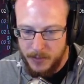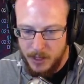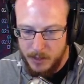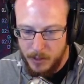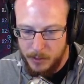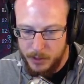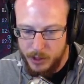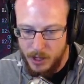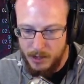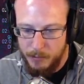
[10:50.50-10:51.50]
Probably should
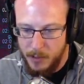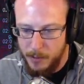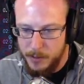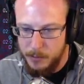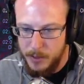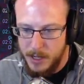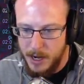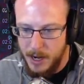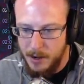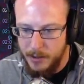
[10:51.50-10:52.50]
not have popped
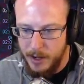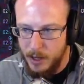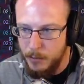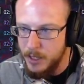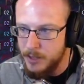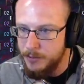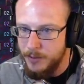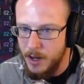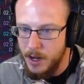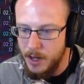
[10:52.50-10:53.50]
PI there, but it's
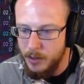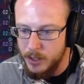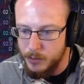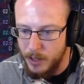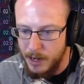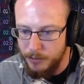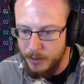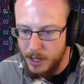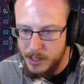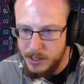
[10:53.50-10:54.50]
fine because we're going to have
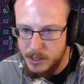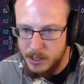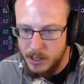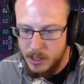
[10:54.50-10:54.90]
Lust.